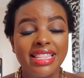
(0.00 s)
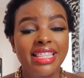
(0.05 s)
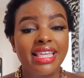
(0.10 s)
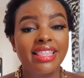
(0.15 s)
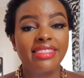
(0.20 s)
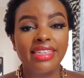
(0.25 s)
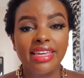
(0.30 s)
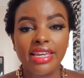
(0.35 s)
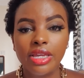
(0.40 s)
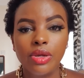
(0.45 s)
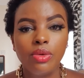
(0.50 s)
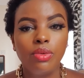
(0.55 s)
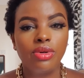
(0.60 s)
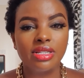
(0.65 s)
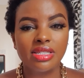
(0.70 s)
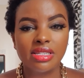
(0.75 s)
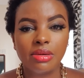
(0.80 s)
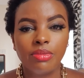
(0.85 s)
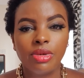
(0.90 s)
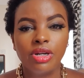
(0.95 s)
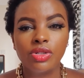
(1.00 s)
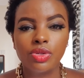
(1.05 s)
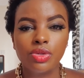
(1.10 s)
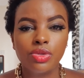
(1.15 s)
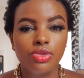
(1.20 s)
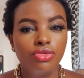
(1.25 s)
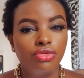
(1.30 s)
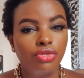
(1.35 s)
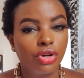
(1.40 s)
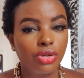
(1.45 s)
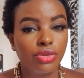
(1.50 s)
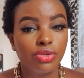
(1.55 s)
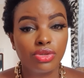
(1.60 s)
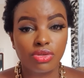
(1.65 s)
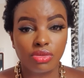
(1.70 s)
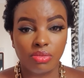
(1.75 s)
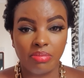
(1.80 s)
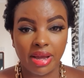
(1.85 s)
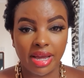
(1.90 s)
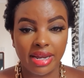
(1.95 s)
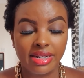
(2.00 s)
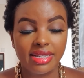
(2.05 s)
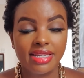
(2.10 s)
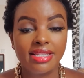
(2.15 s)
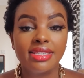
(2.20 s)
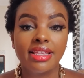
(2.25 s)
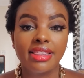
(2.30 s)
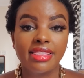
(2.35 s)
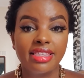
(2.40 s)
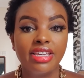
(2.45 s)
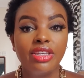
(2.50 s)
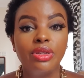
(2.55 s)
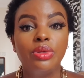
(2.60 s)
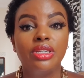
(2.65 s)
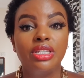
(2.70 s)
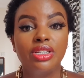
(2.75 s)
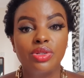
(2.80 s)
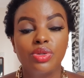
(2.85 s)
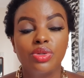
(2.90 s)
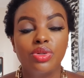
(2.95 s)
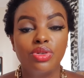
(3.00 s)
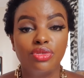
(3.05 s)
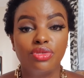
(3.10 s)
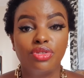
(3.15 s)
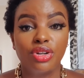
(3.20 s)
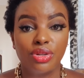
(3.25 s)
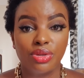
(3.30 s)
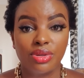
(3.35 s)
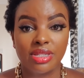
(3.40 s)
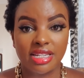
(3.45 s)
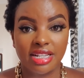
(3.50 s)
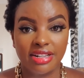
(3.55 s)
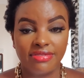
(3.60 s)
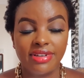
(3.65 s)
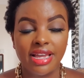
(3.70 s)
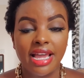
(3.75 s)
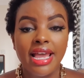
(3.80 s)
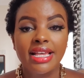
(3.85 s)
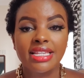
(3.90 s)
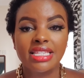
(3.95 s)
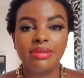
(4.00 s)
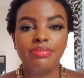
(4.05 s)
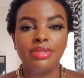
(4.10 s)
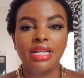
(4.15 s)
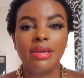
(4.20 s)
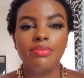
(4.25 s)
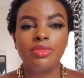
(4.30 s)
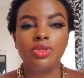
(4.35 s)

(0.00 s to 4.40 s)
The thing you want someone to do for you so bad is the thing you need to do for yourself. Sometimes